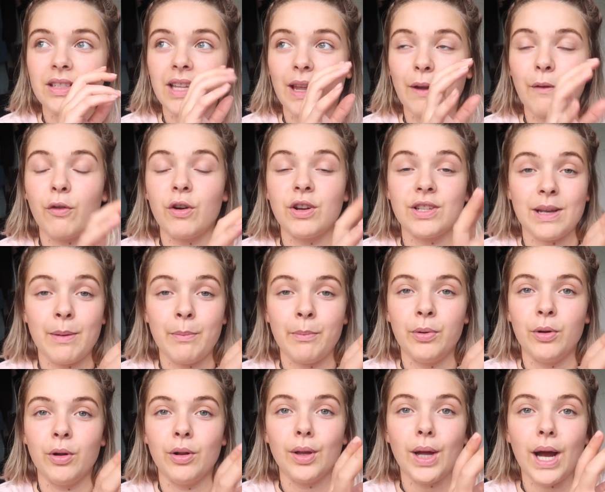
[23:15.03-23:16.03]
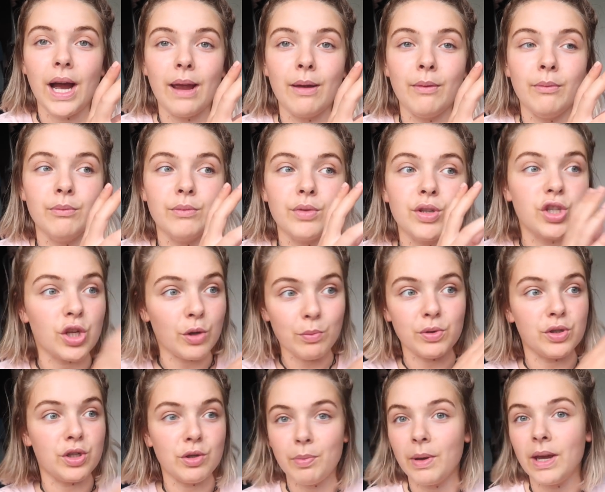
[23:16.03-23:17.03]
Like for example, I'm
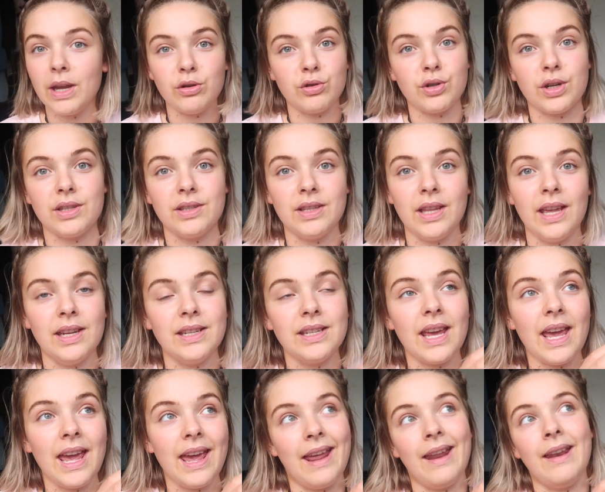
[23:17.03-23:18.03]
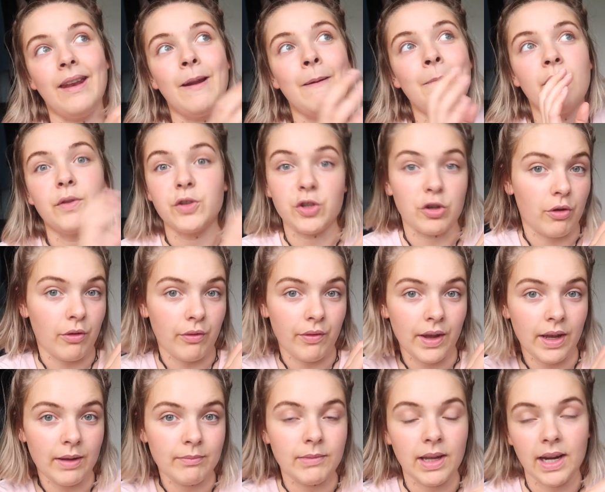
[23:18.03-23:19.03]
super super interested in
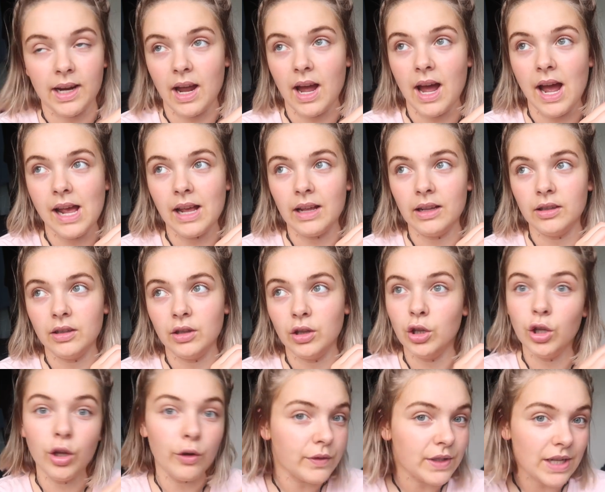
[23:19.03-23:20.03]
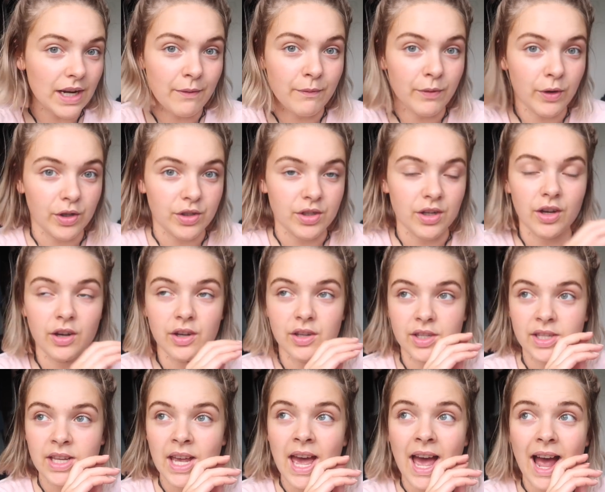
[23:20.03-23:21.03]
photography. Like I love taking
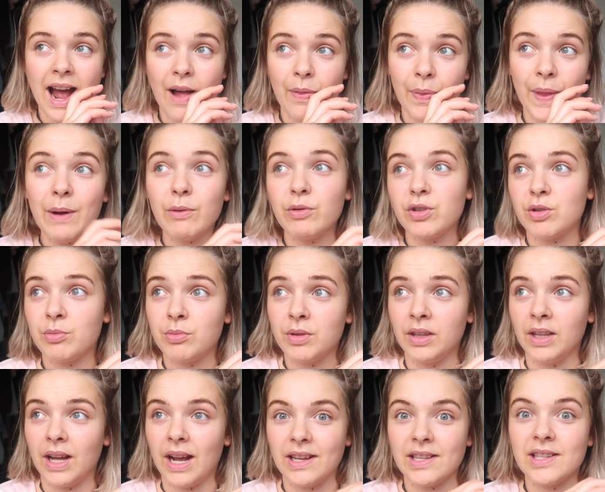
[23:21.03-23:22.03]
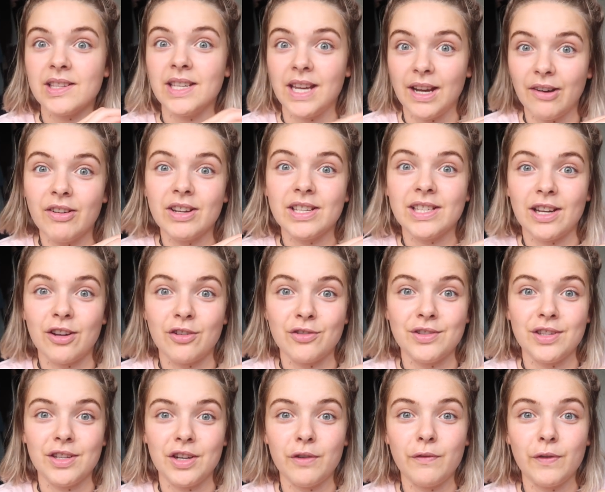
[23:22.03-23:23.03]
photos, and that was something that I seriously
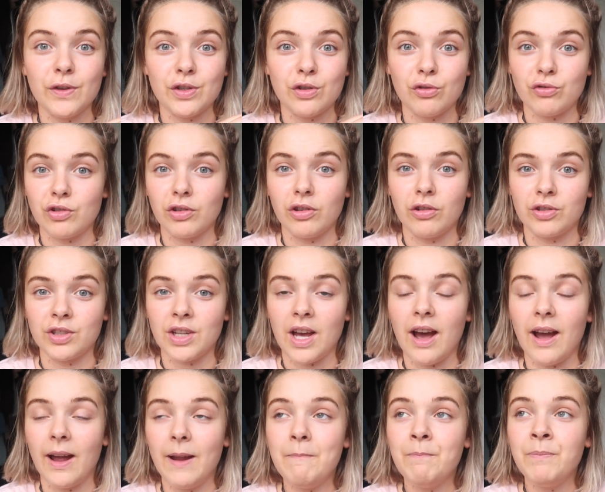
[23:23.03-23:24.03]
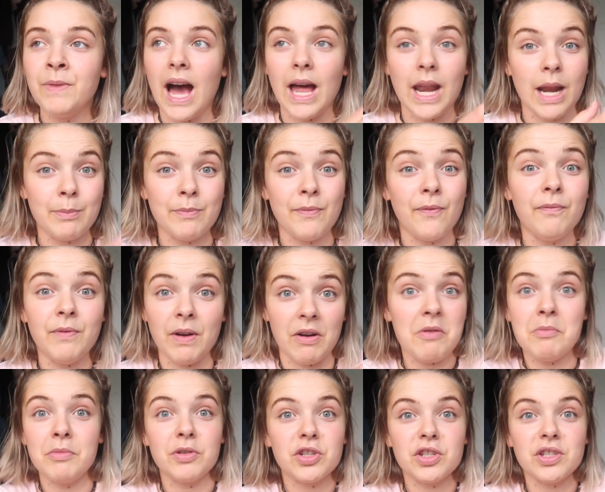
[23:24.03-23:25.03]
considered for such a long time, and I'm
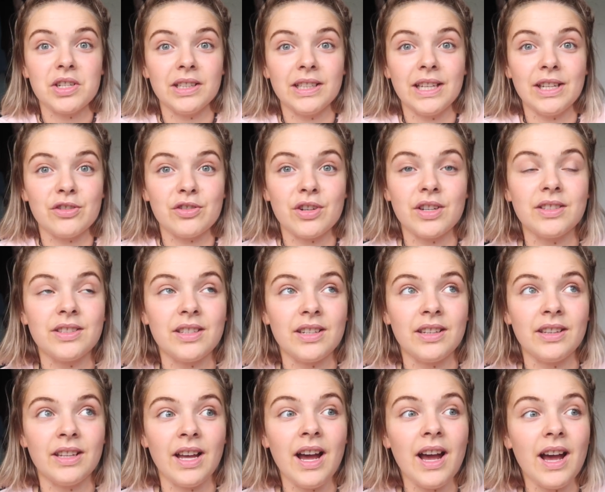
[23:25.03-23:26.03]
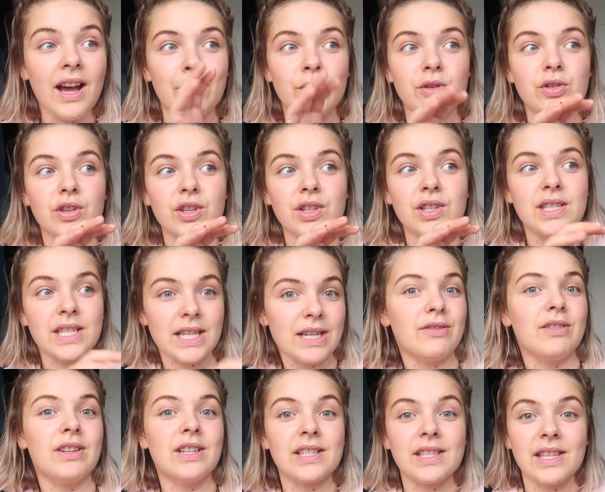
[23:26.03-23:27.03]
very much still interested in that. I'm also
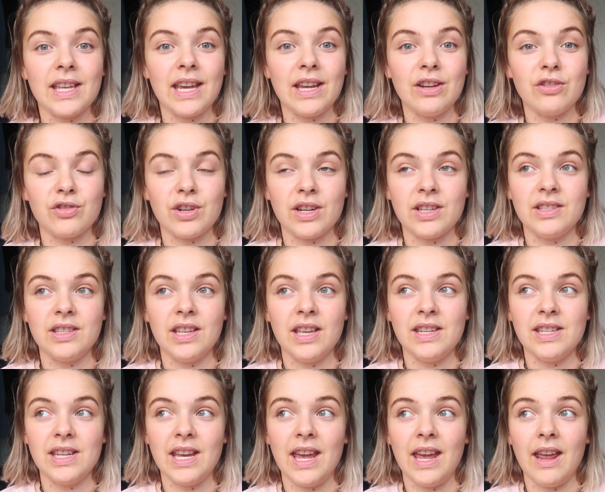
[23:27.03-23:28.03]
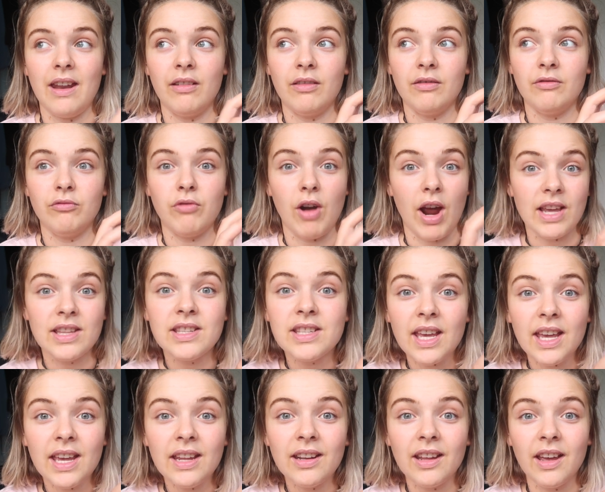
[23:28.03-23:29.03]
seriously interested in
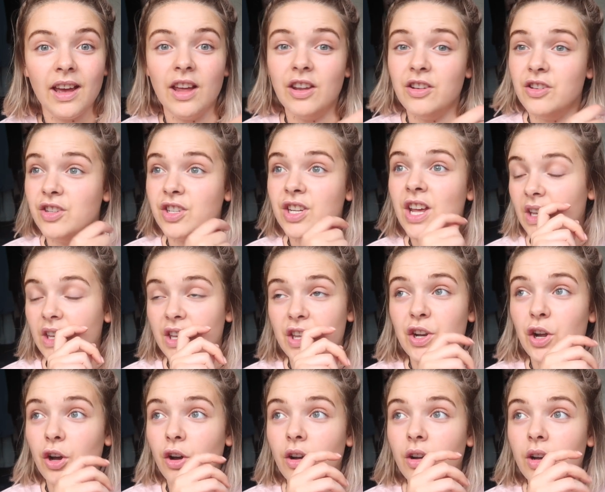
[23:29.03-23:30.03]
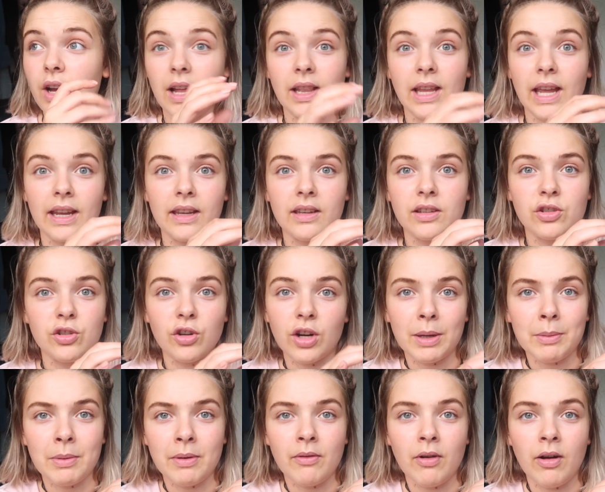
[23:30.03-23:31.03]
writing, and you know, like don't
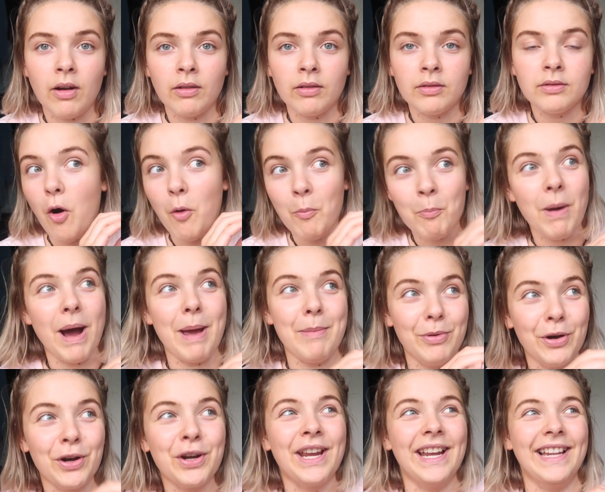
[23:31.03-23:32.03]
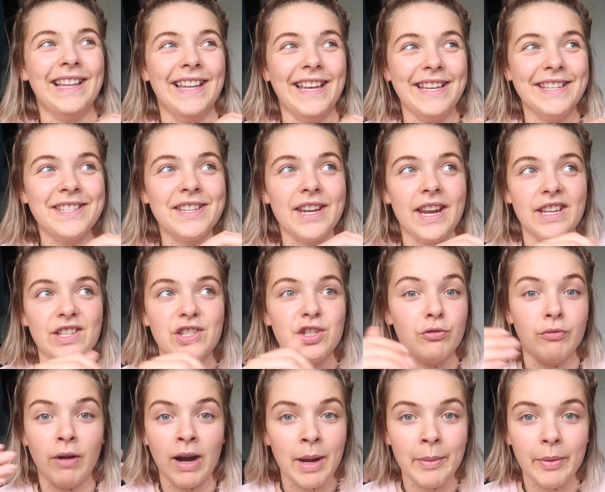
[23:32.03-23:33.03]
get me wrong, on my bucket list is
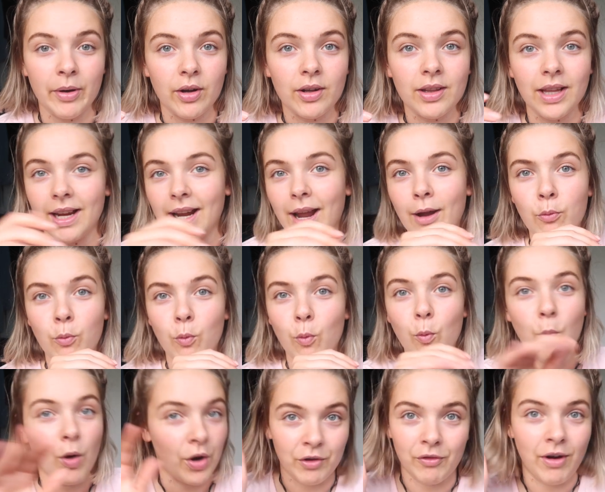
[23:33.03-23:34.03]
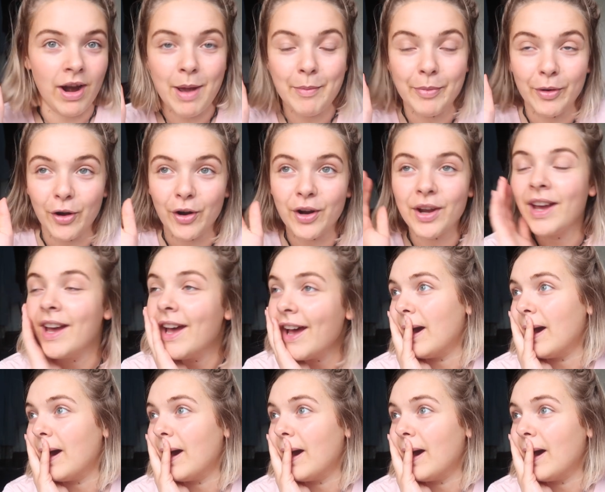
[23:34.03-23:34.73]
to write a book. Like I want to write a book.